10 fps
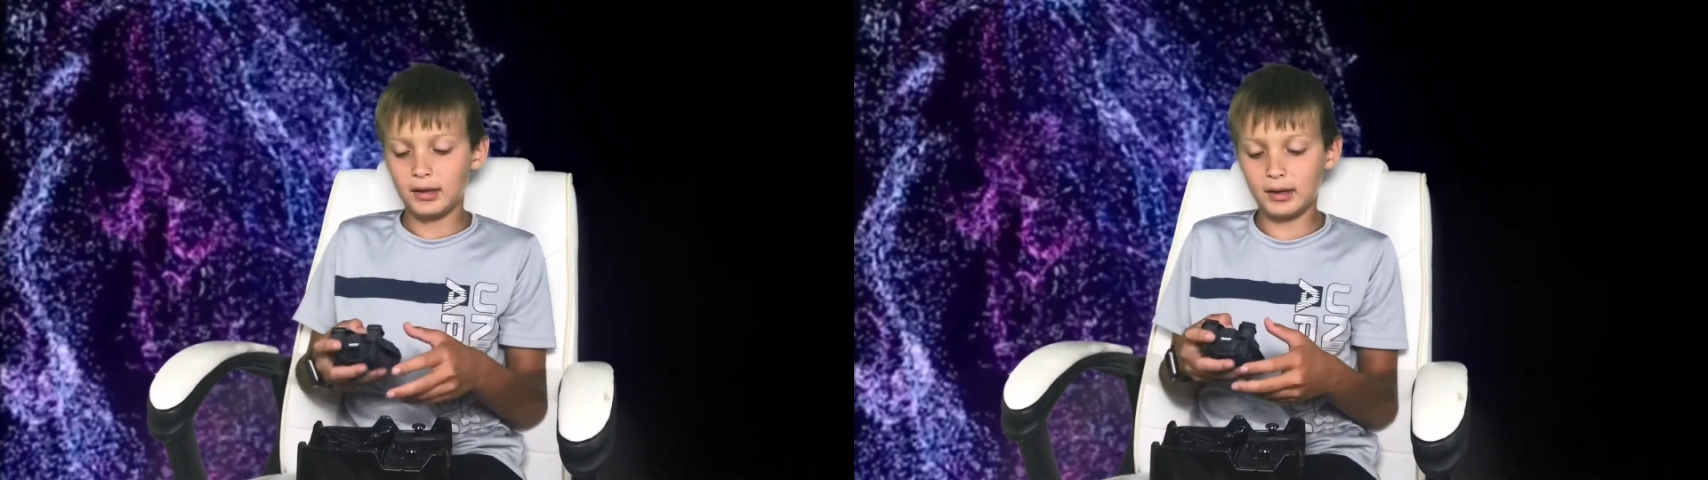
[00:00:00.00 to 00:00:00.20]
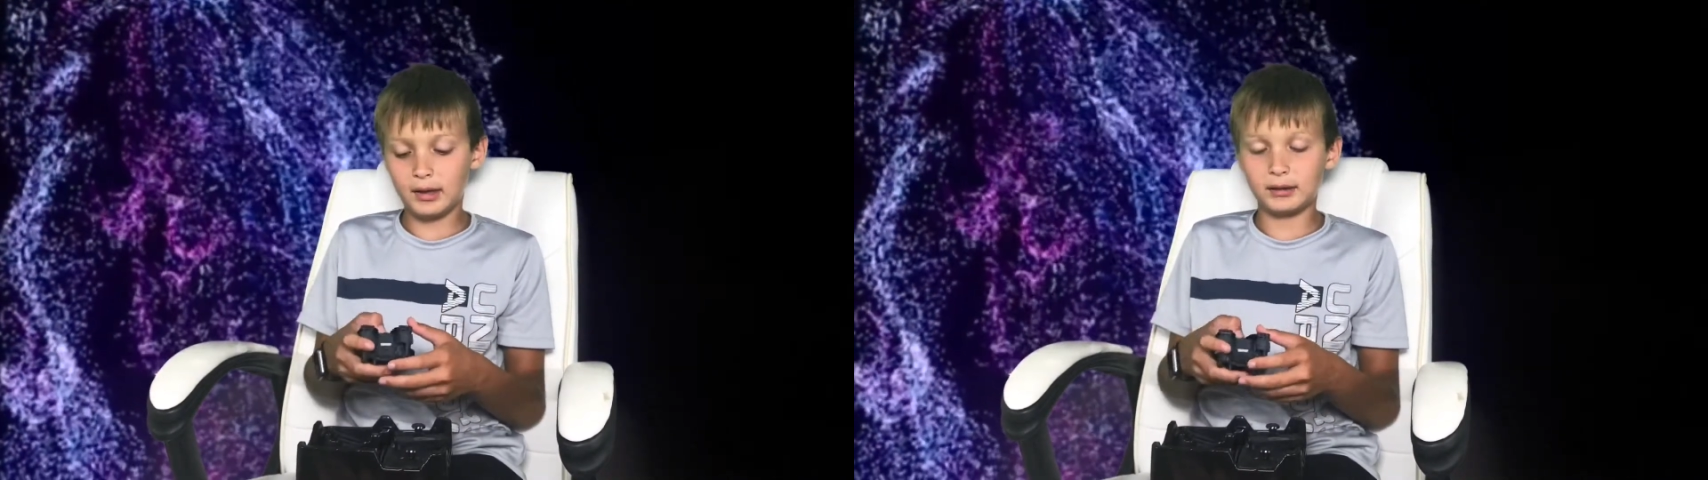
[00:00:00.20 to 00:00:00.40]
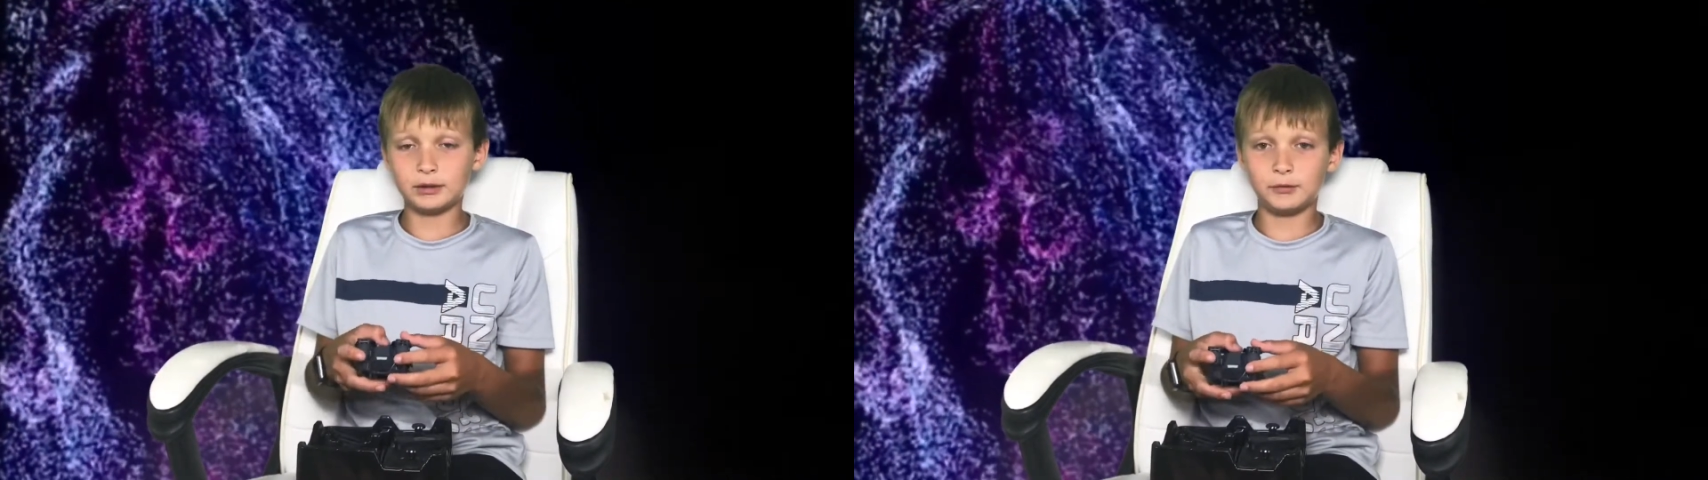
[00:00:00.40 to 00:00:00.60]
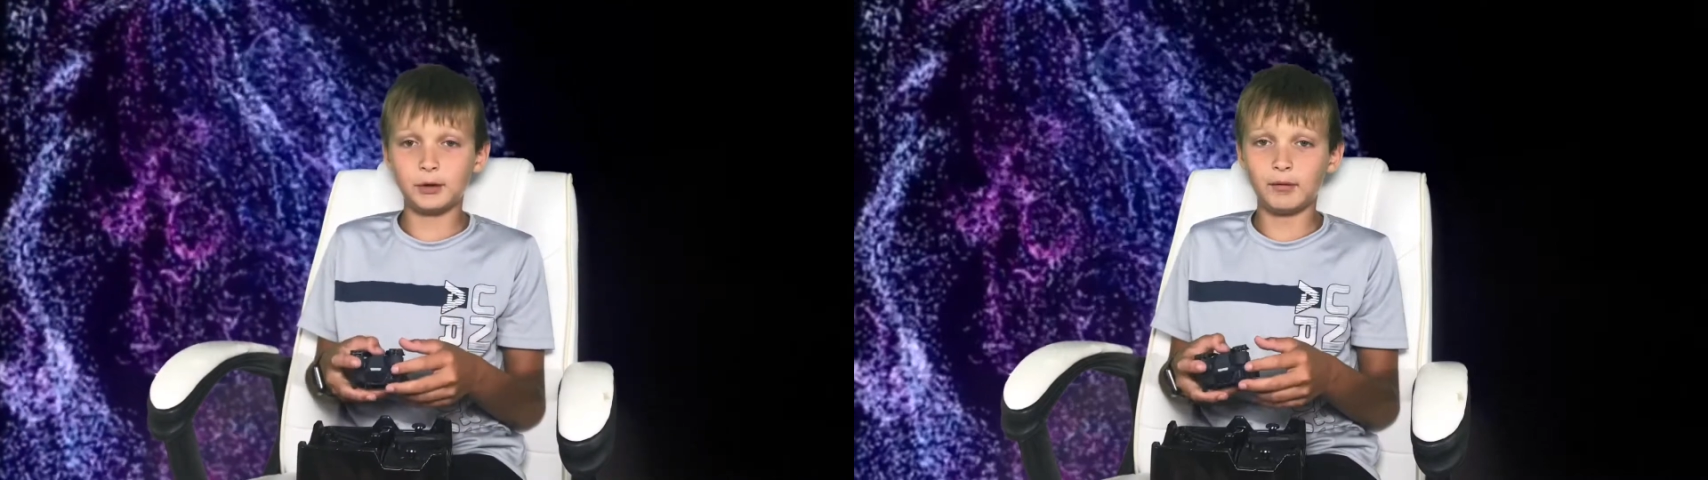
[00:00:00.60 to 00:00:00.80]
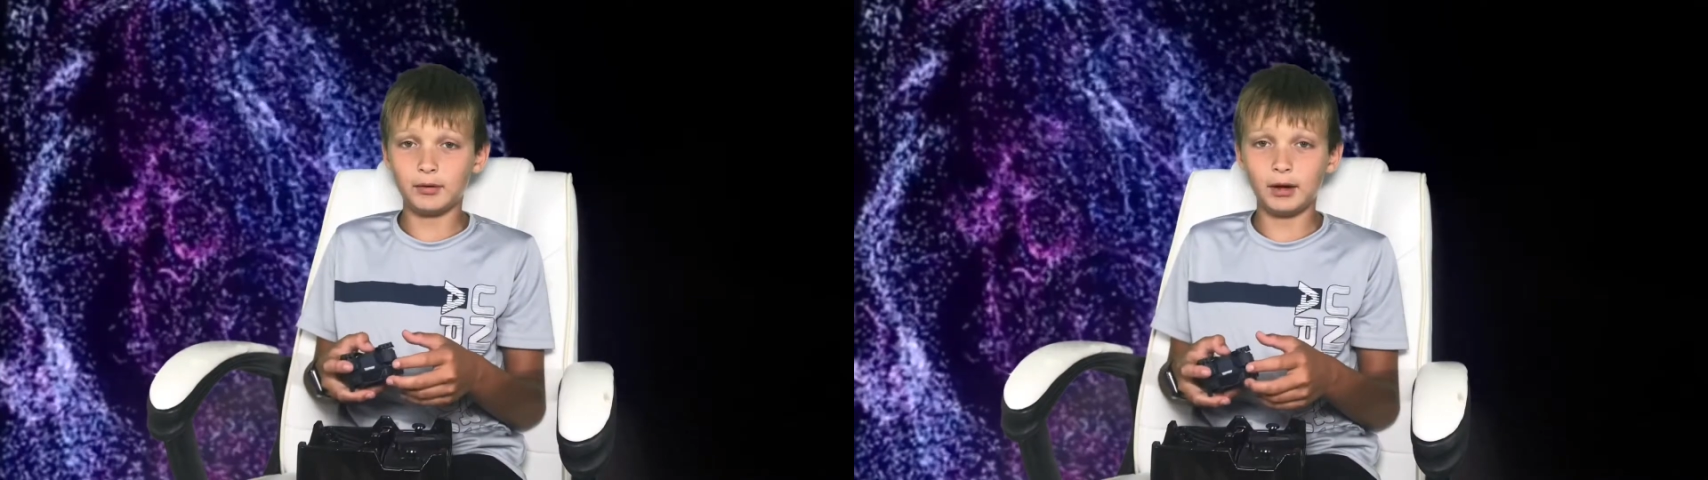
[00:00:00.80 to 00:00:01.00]
And if you
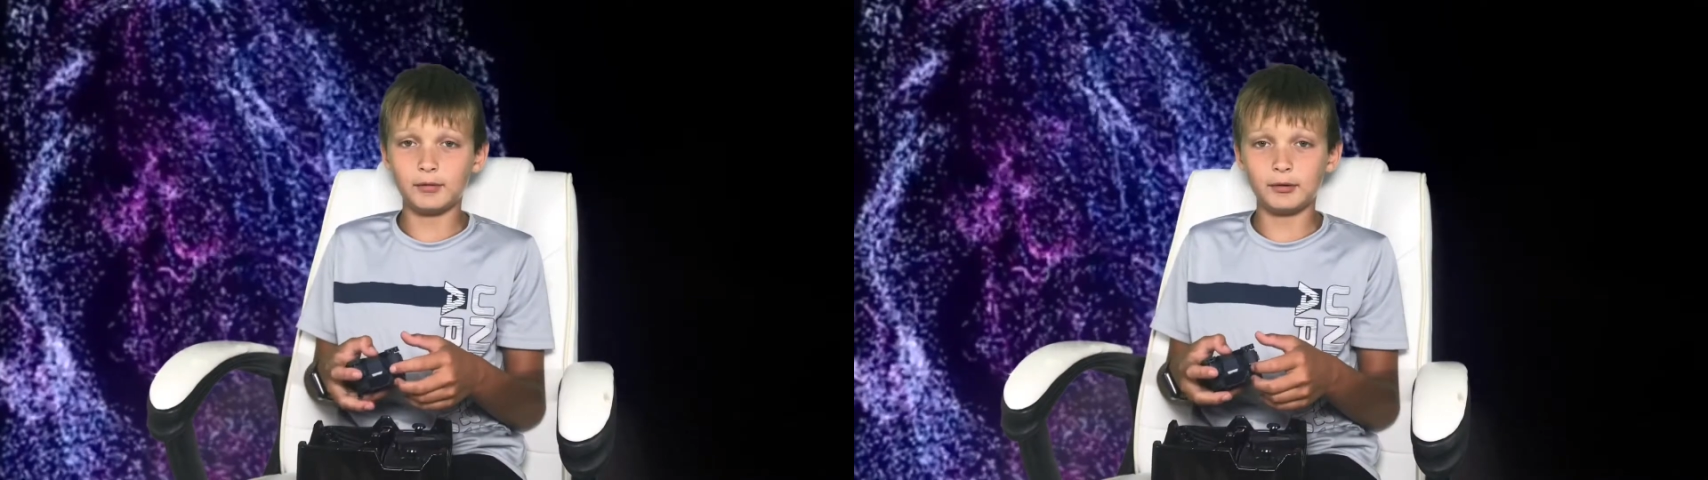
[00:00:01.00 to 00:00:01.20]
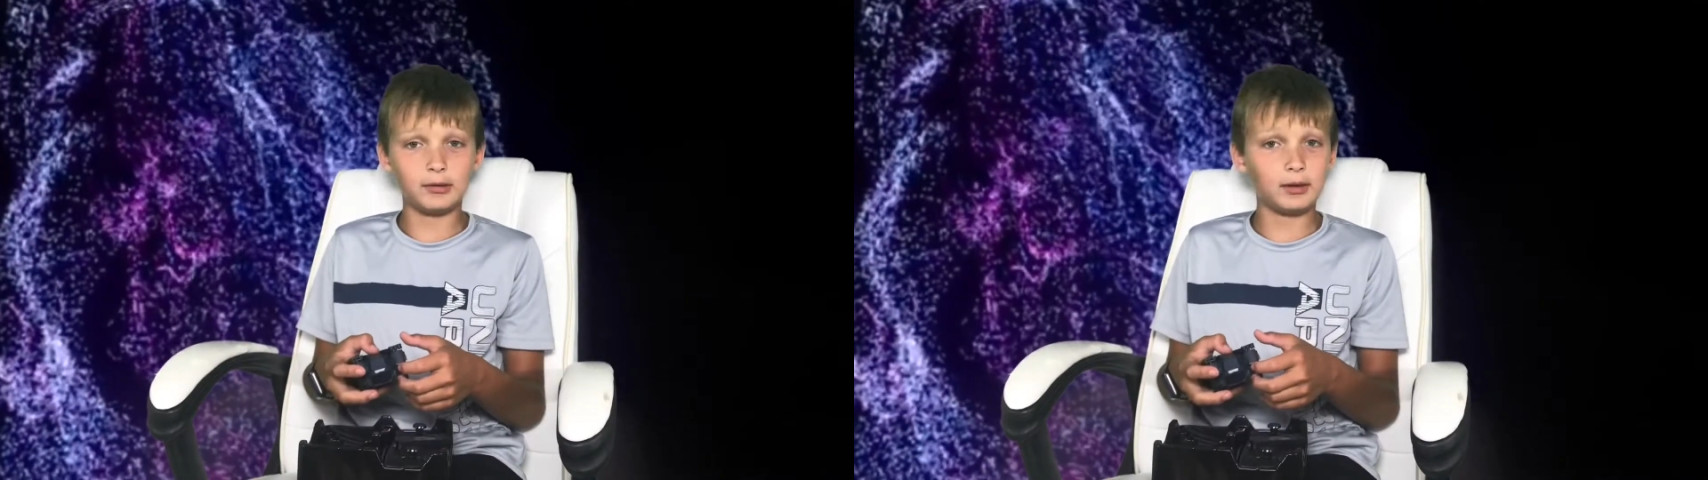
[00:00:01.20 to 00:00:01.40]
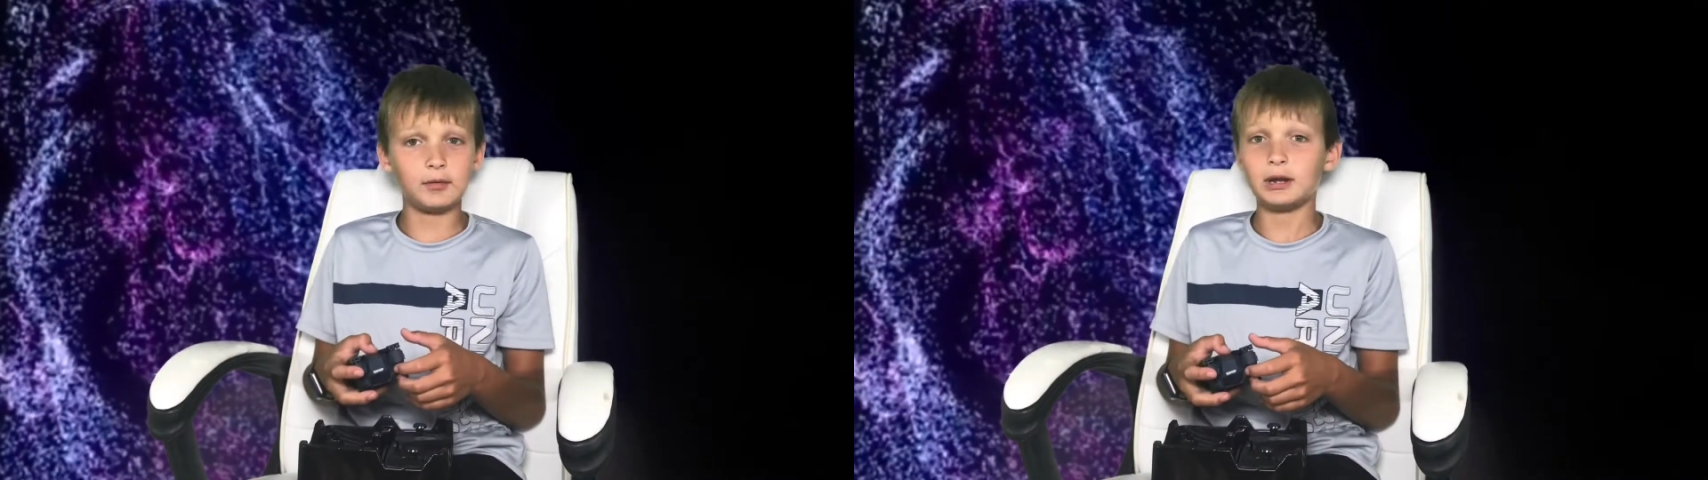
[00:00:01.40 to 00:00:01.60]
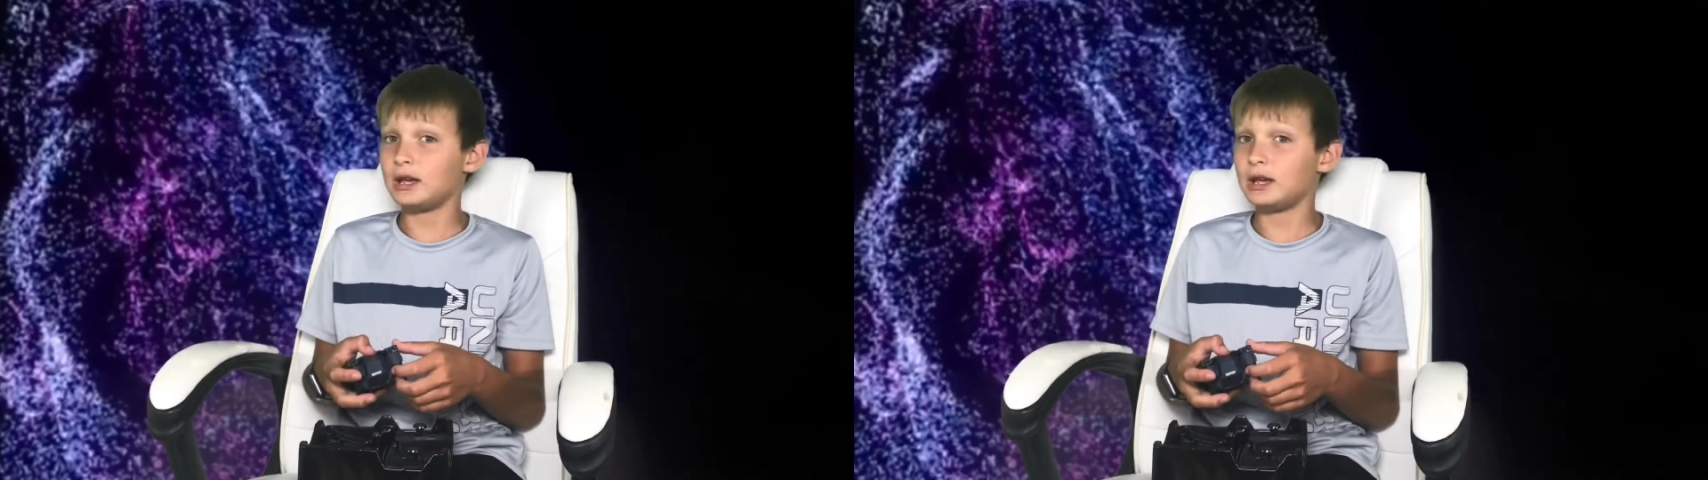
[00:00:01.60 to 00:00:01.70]
have an iPhone 11,